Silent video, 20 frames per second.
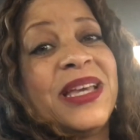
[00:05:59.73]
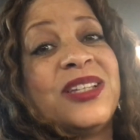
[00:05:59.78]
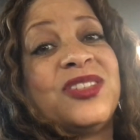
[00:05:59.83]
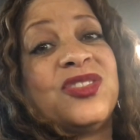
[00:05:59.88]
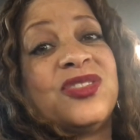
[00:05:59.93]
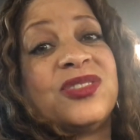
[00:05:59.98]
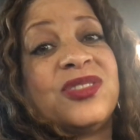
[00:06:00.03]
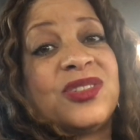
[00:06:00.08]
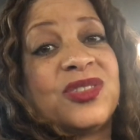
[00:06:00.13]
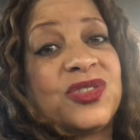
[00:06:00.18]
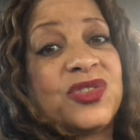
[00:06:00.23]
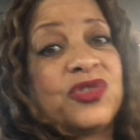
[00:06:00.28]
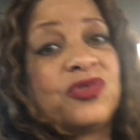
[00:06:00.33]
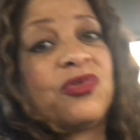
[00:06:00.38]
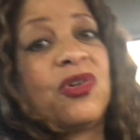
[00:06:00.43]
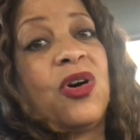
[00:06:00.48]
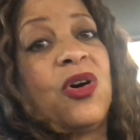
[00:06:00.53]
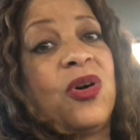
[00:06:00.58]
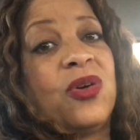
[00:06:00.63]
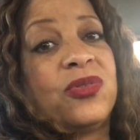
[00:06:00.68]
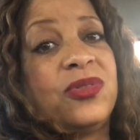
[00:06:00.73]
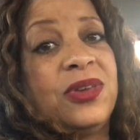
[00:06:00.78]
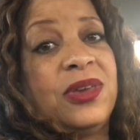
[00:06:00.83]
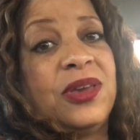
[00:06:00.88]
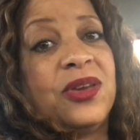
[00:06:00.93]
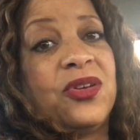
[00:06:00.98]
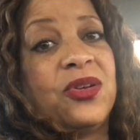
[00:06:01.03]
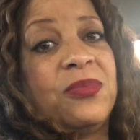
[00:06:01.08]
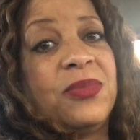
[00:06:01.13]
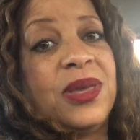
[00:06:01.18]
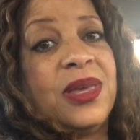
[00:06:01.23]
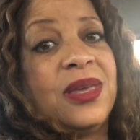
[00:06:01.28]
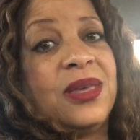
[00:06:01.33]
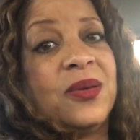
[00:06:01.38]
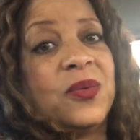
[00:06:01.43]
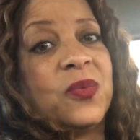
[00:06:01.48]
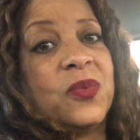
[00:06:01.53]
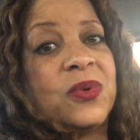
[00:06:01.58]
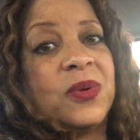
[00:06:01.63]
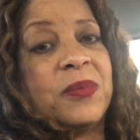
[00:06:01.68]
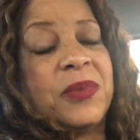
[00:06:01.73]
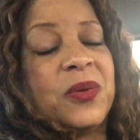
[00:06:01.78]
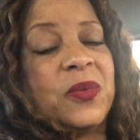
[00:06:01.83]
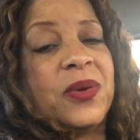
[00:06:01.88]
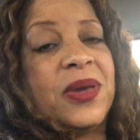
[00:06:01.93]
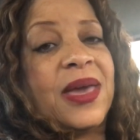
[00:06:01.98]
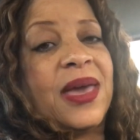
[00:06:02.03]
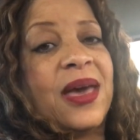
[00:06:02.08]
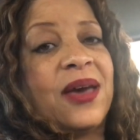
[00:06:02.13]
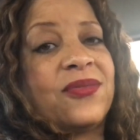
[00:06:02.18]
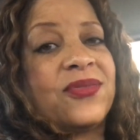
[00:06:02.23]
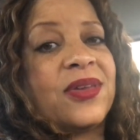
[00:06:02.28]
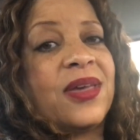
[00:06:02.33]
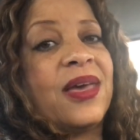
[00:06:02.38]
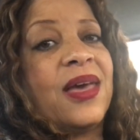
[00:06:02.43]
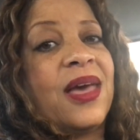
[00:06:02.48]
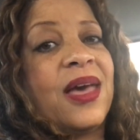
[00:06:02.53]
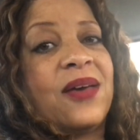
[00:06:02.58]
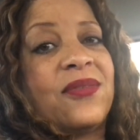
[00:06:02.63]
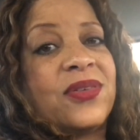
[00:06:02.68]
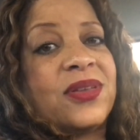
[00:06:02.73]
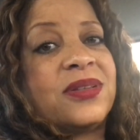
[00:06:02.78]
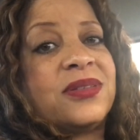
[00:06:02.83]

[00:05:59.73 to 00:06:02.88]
patience is strong. You hear me? I mean, we have to have